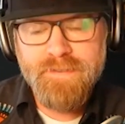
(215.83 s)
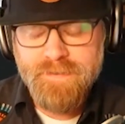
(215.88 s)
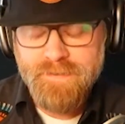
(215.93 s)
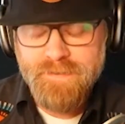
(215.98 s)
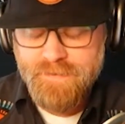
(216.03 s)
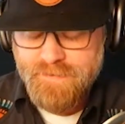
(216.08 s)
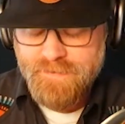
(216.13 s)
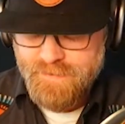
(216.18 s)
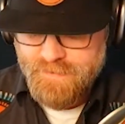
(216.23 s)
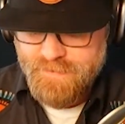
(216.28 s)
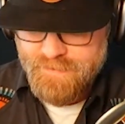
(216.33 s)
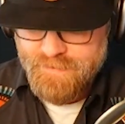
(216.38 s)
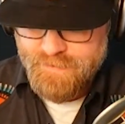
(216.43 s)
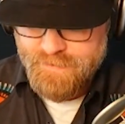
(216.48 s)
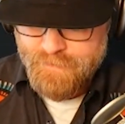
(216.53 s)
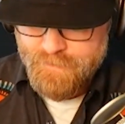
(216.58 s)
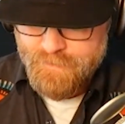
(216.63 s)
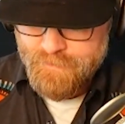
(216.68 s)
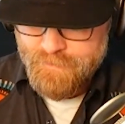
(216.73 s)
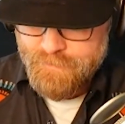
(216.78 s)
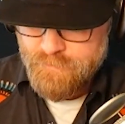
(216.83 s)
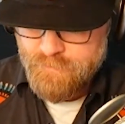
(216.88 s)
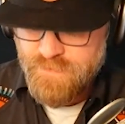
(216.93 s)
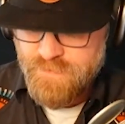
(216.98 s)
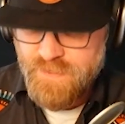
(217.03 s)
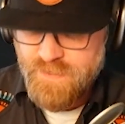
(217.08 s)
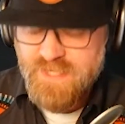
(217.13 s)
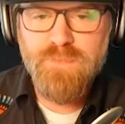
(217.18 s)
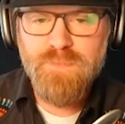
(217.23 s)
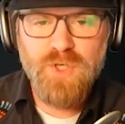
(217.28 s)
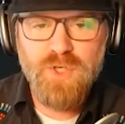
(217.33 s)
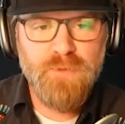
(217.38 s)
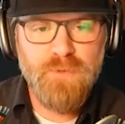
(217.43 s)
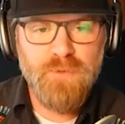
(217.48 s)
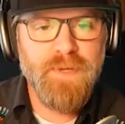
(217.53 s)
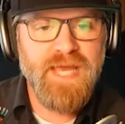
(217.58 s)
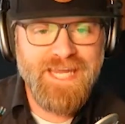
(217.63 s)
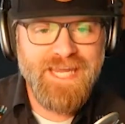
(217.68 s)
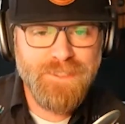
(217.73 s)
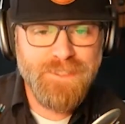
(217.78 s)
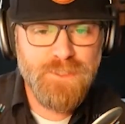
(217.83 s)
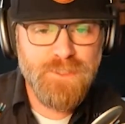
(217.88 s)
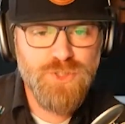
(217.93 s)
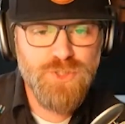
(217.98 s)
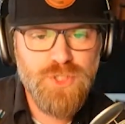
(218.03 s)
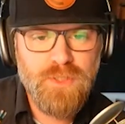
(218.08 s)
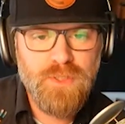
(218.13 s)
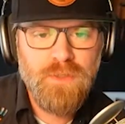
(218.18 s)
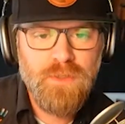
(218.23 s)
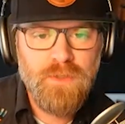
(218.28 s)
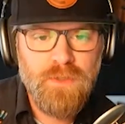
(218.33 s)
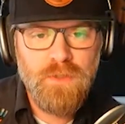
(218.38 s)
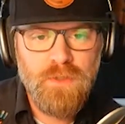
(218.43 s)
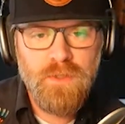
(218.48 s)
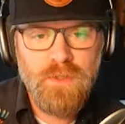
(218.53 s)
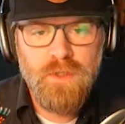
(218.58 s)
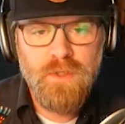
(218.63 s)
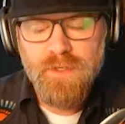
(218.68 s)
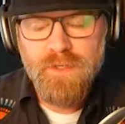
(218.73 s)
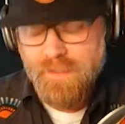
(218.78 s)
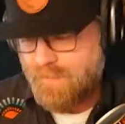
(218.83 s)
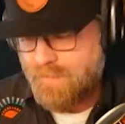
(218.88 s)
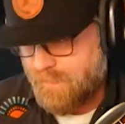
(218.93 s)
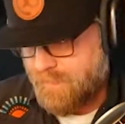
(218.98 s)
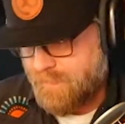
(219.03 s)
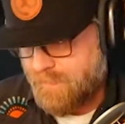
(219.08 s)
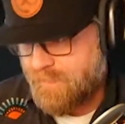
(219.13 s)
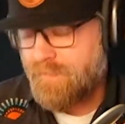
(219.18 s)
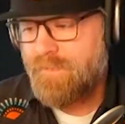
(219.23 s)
Facebook page and